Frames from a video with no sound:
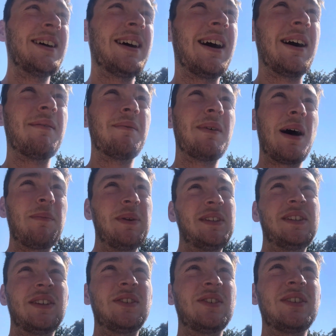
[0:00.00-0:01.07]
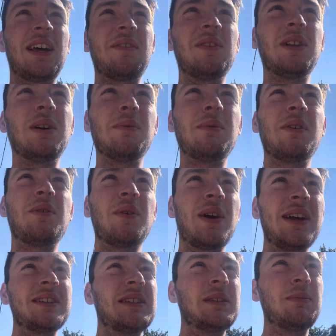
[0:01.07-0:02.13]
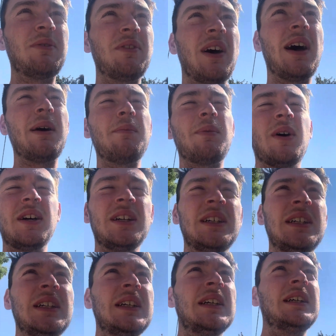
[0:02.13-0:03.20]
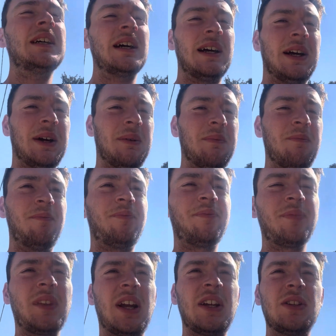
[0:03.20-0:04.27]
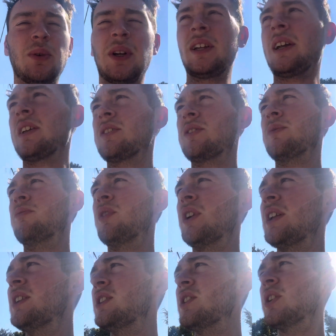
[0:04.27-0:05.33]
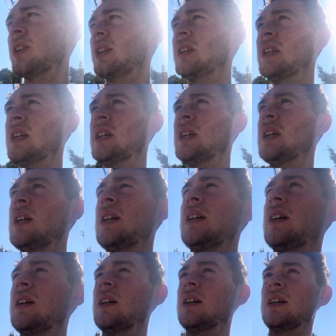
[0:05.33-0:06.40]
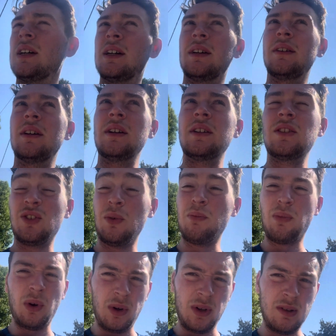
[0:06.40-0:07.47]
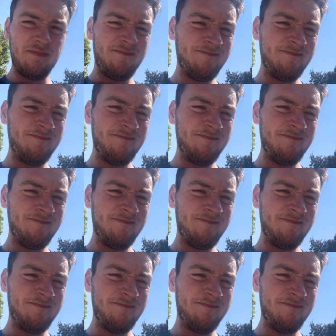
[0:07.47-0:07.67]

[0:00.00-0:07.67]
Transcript: I'm happy to just have a little bit of a rest, to be fair, but I do want to get some running done at some point.